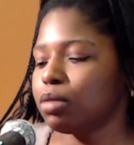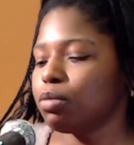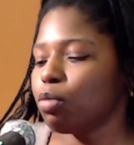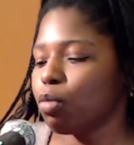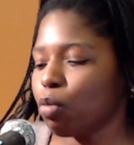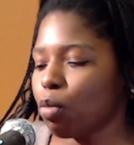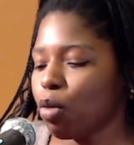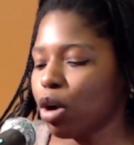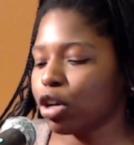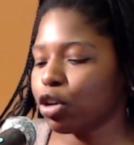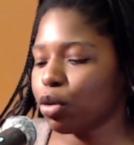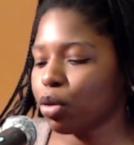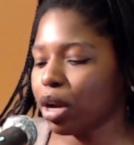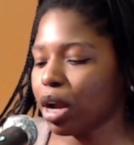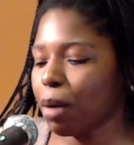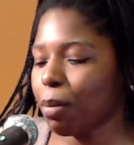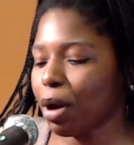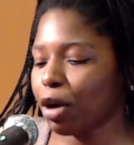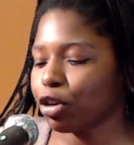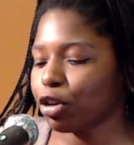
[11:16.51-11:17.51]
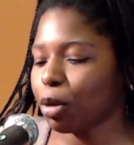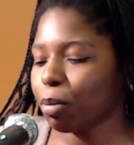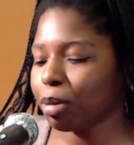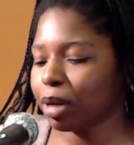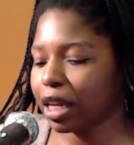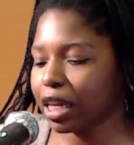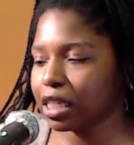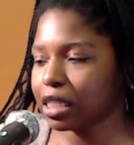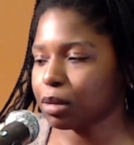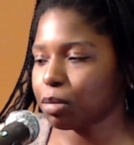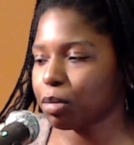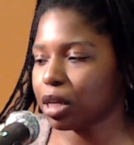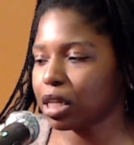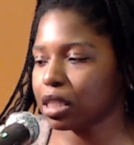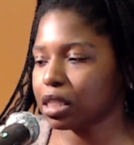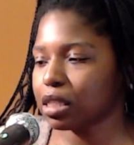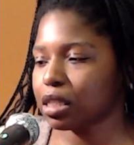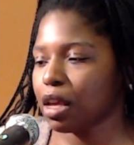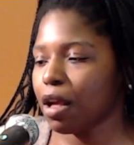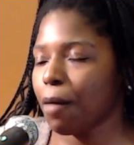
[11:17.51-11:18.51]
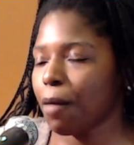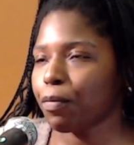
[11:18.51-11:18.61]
wondering about your placements.